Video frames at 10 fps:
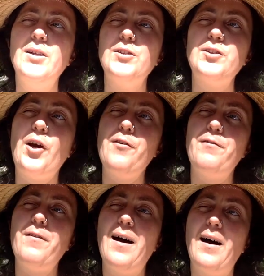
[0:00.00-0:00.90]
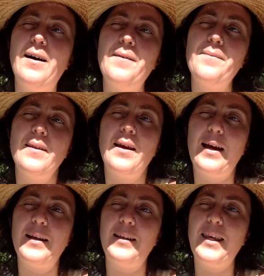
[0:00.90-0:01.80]
so far,
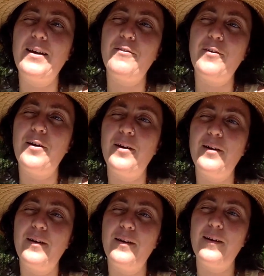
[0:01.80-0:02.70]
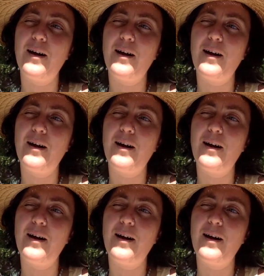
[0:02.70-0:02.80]
and given